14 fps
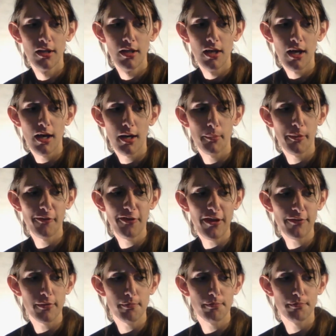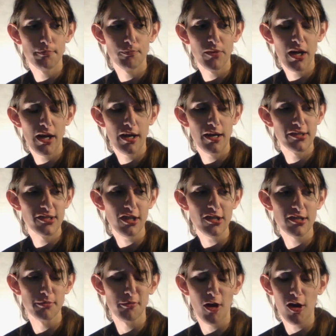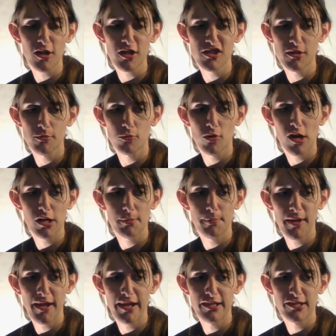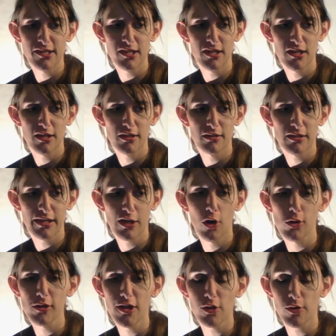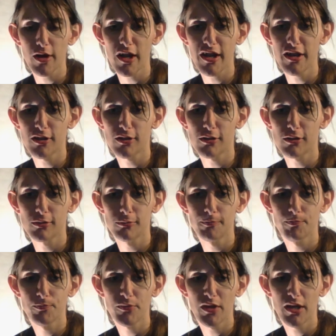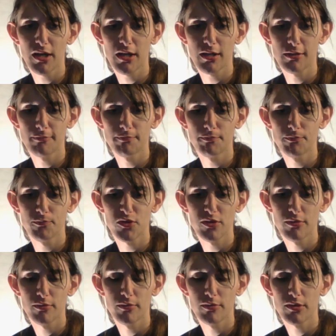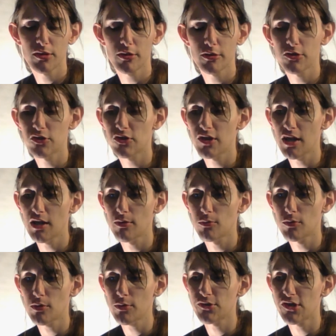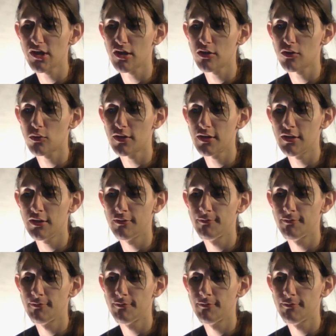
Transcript: My favorite, saw some awesome rock bands like Holy Grail. Let's see, what was the other one?